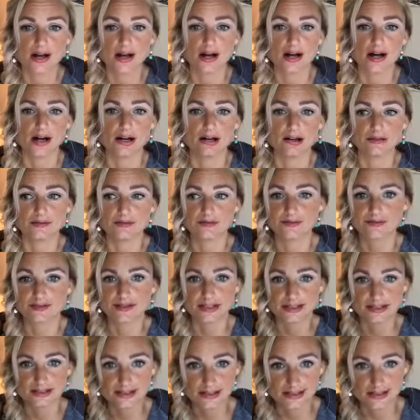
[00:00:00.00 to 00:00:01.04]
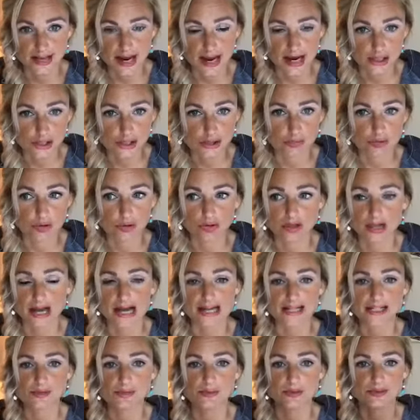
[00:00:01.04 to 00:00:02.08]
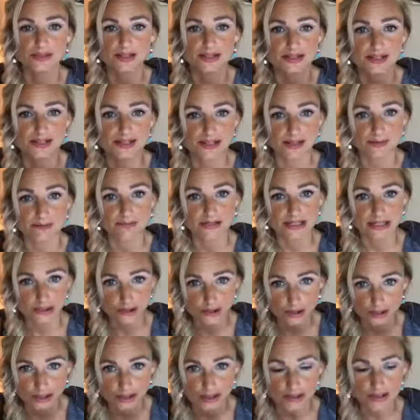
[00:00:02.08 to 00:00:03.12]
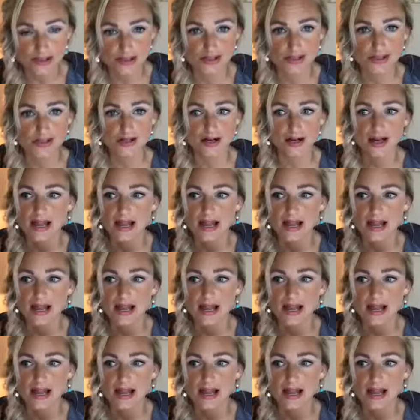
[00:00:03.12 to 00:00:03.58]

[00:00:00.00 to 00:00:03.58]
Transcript: of the actual class, but then sub teachings